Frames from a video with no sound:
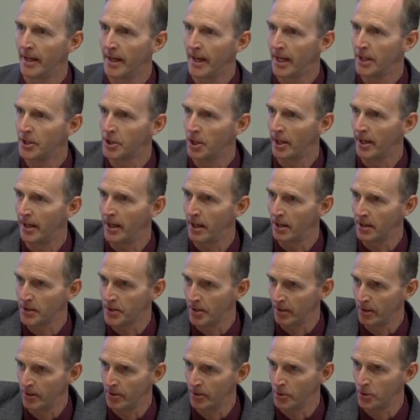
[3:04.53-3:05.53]
Angela
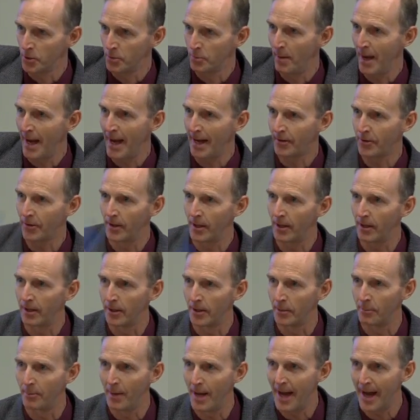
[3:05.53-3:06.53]
Erickson, who's back there
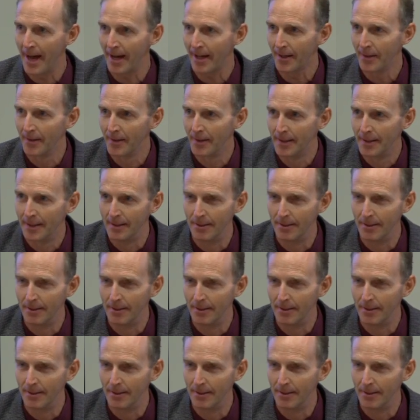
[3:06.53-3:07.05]
in the back